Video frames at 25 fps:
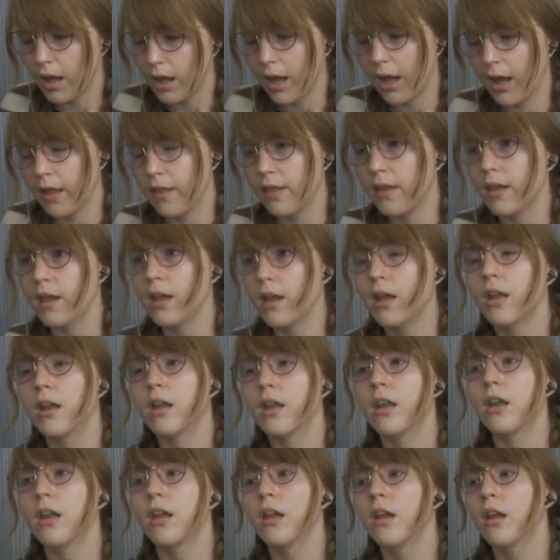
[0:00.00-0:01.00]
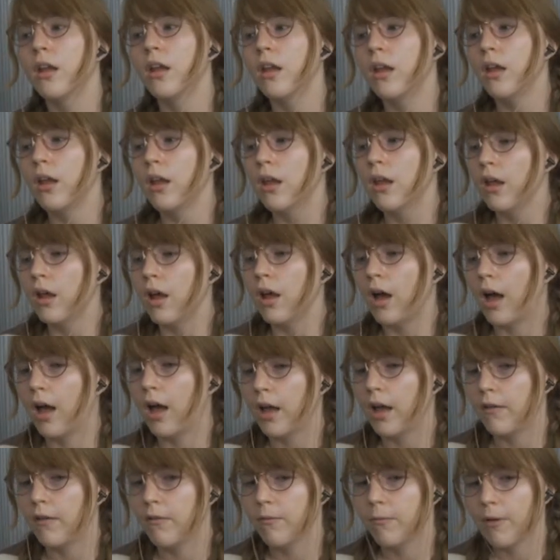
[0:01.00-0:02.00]
And then
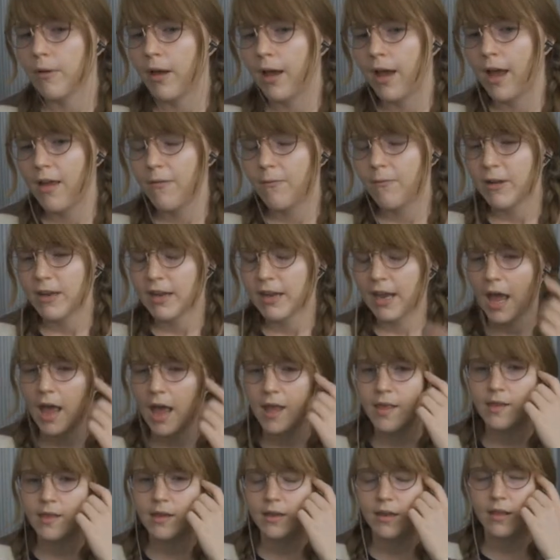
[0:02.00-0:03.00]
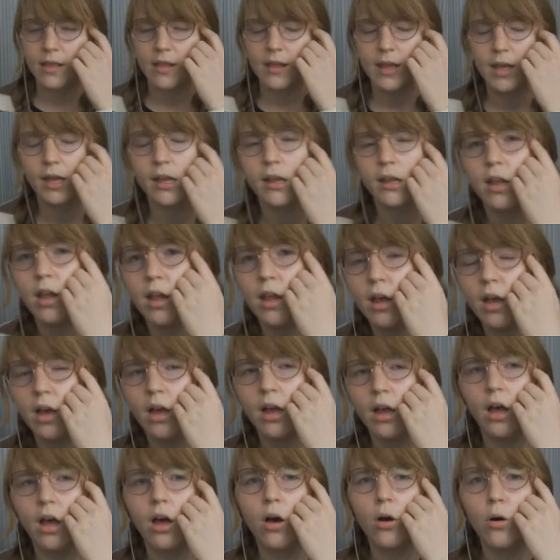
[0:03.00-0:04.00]
I've been casted as like
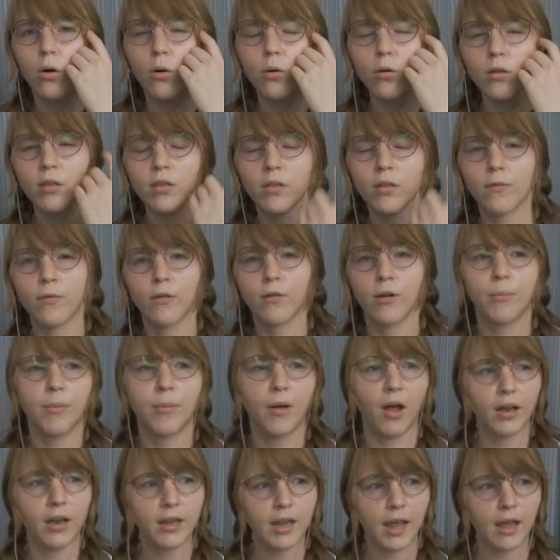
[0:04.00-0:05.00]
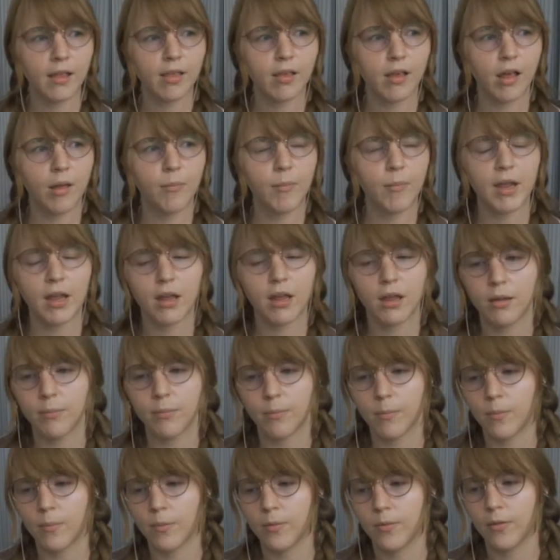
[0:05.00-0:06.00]
a host for a podcast coming
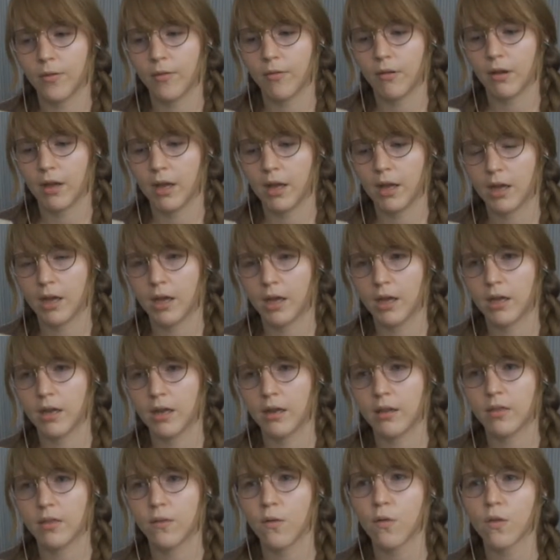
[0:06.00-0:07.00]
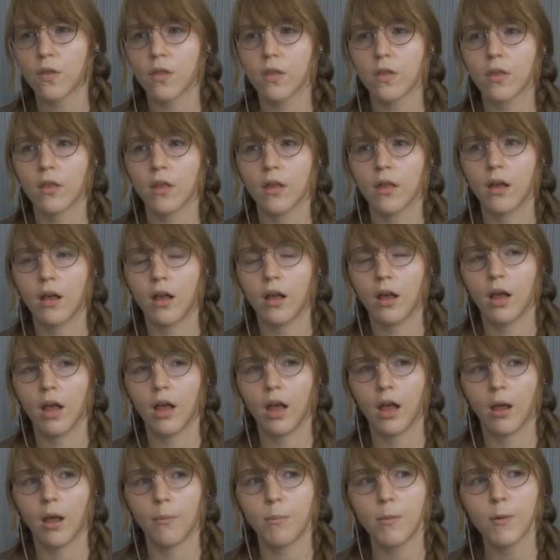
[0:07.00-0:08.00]
up. And there's
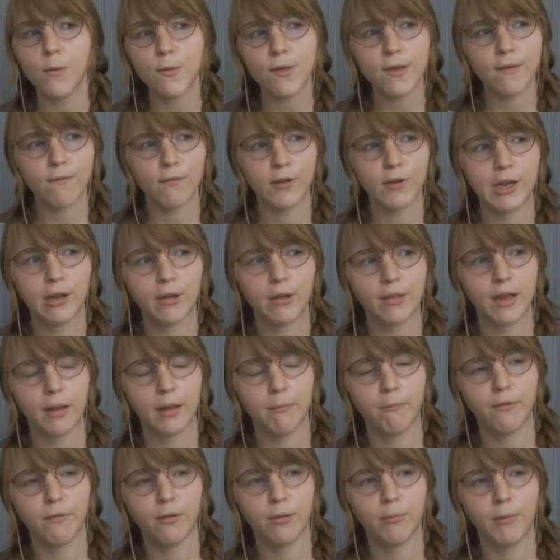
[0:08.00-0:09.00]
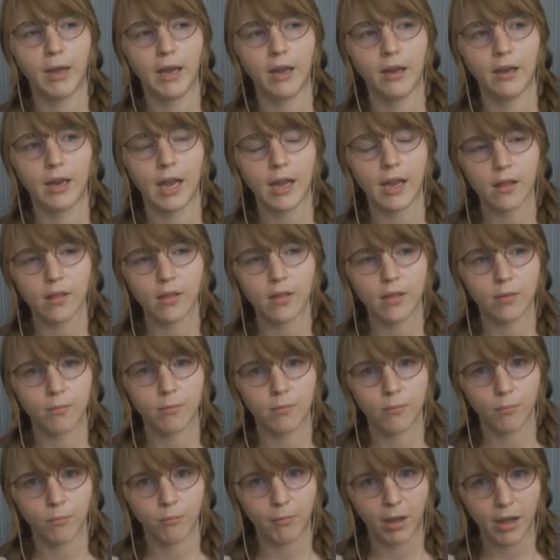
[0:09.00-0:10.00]
a music video that I'm filming next
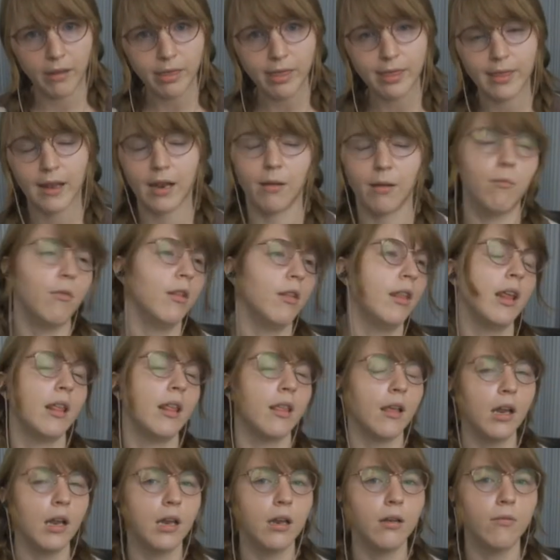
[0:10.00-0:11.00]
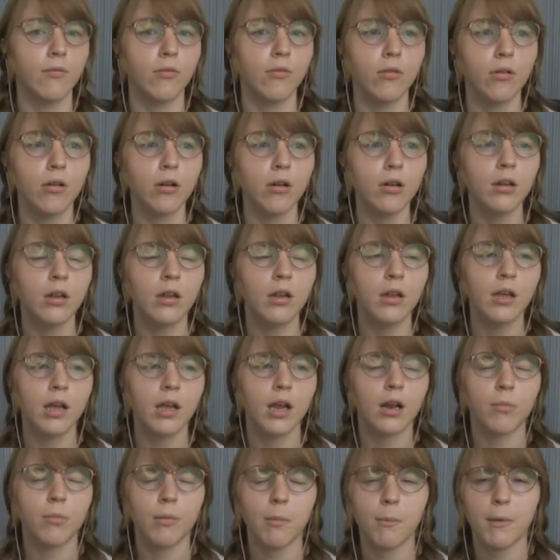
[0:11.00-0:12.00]
month that I'm really excited for.
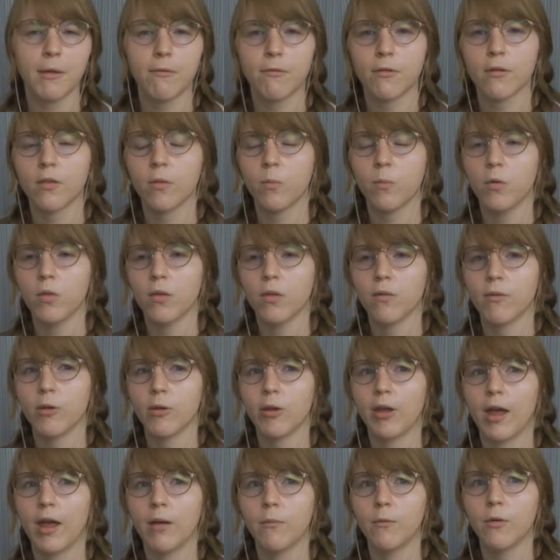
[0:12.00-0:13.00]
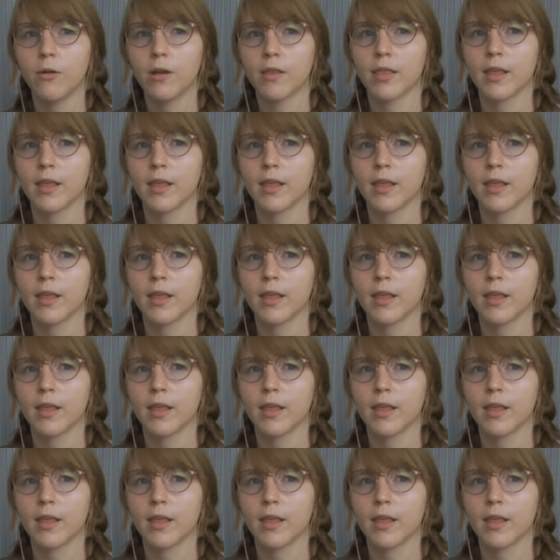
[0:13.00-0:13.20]
It'll be my first music video ever.